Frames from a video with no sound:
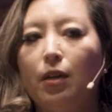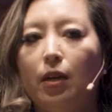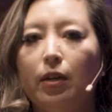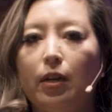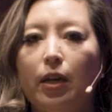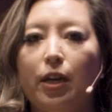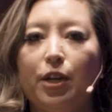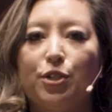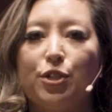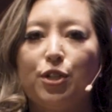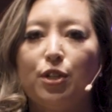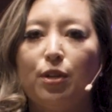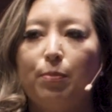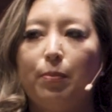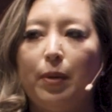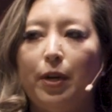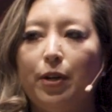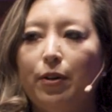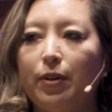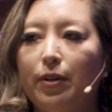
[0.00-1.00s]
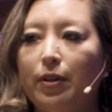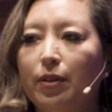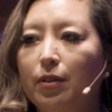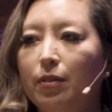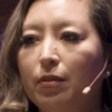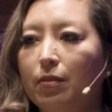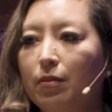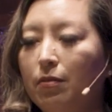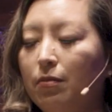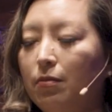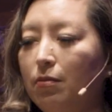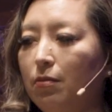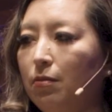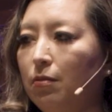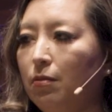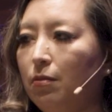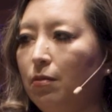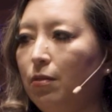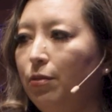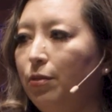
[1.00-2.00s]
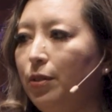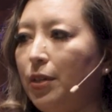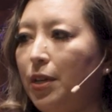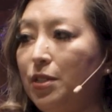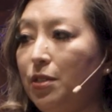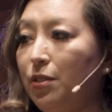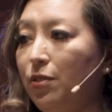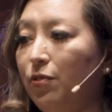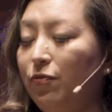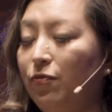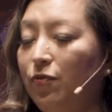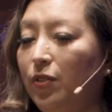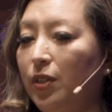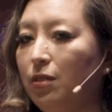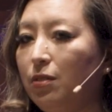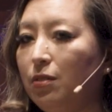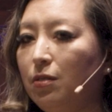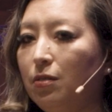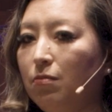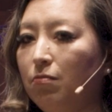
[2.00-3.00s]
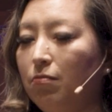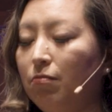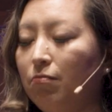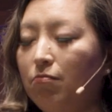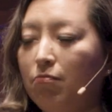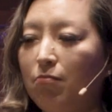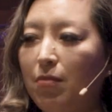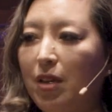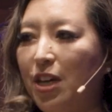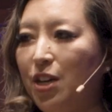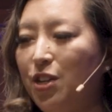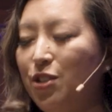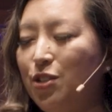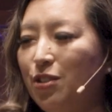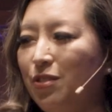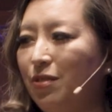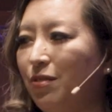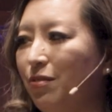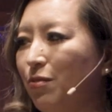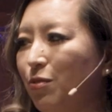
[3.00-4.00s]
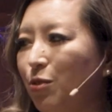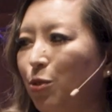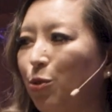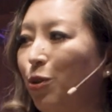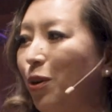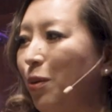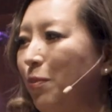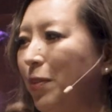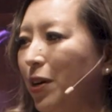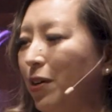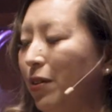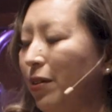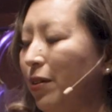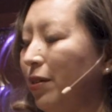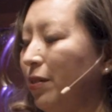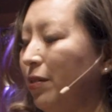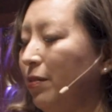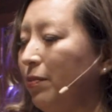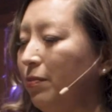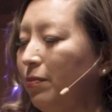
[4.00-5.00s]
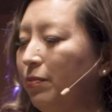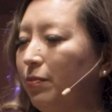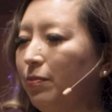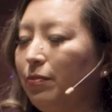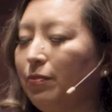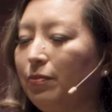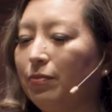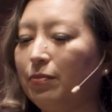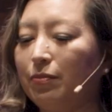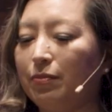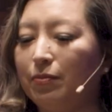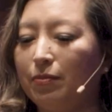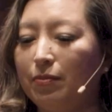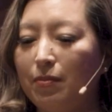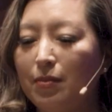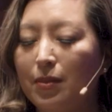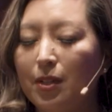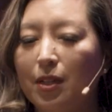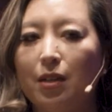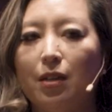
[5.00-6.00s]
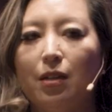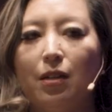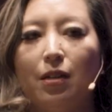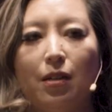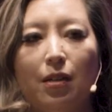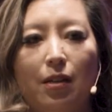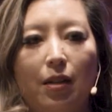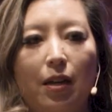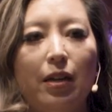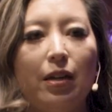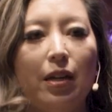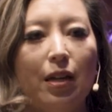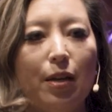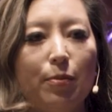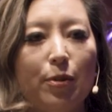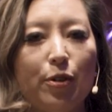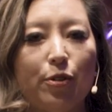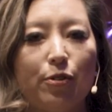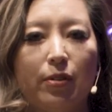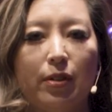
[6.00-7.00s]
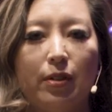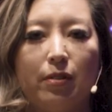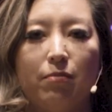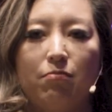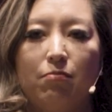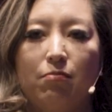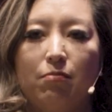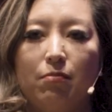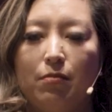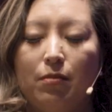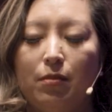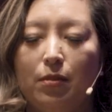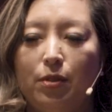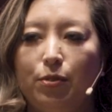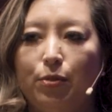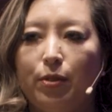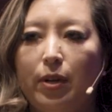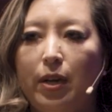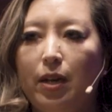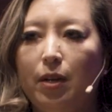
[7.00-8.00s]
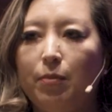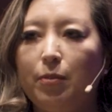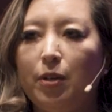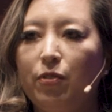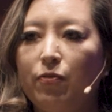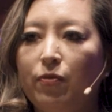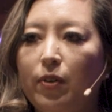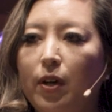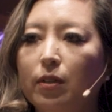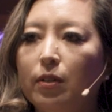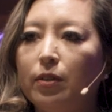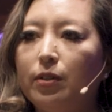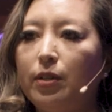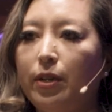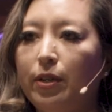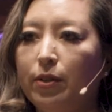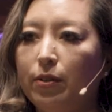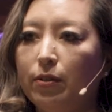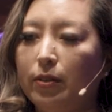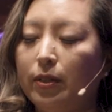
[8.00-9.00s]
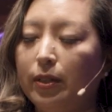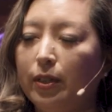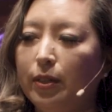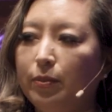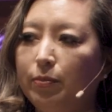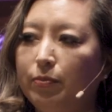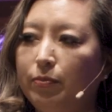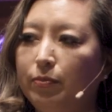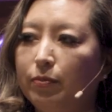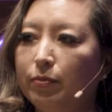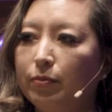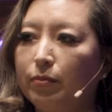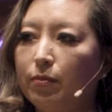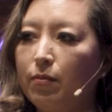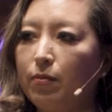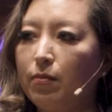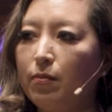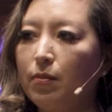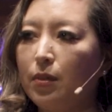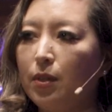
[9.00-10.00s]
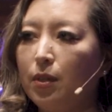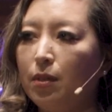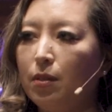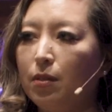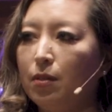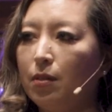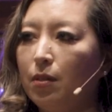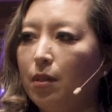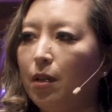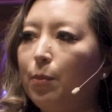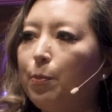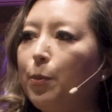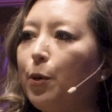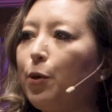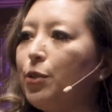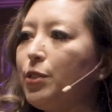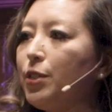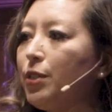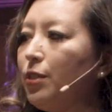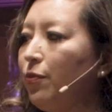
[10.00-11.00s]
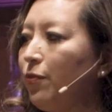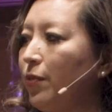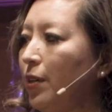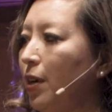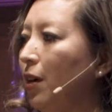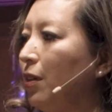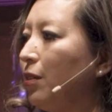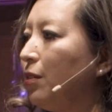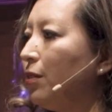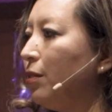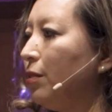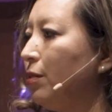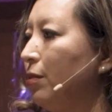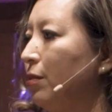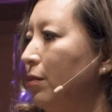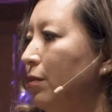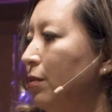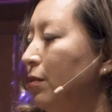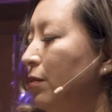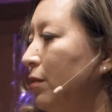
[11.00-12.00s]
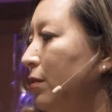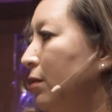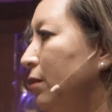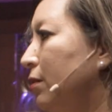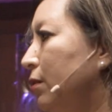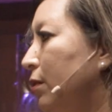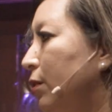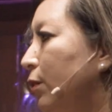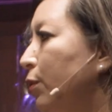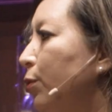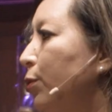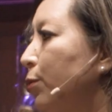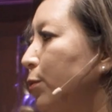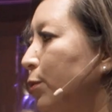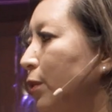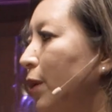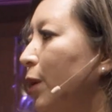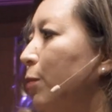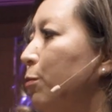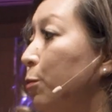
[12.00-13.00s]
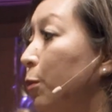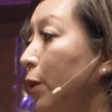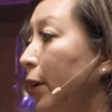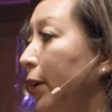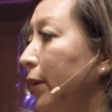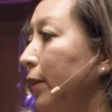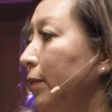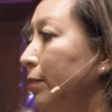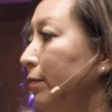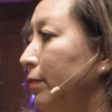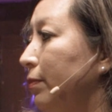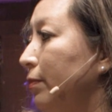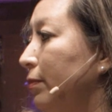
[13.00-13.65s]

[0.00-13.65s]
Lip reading: an Asian American who doesn't feel Asian or American, an immigrant who came involuntarily, a person of color who grew up white,